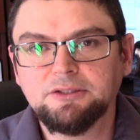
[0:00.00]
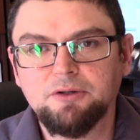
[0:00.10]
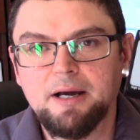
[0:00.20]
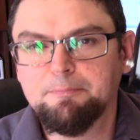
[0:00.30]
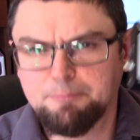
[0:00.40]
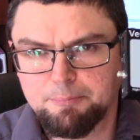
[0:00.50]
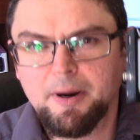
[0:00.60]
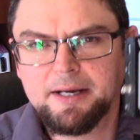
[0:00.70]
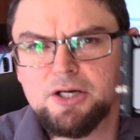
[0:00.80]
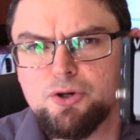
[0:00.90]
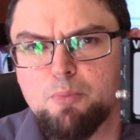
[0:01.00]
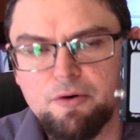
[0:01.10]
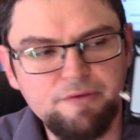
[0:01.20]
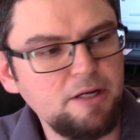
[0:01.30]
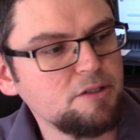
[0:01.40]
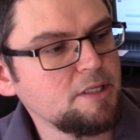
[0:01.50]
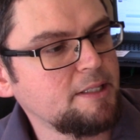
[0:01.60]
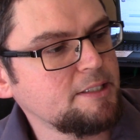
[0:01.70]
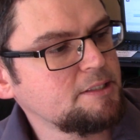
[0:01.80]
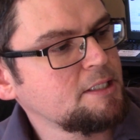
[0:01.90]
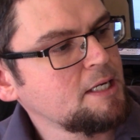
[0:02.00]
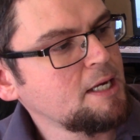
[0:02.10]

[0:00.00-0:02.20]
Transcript: So I'm probably going to do more videos on this.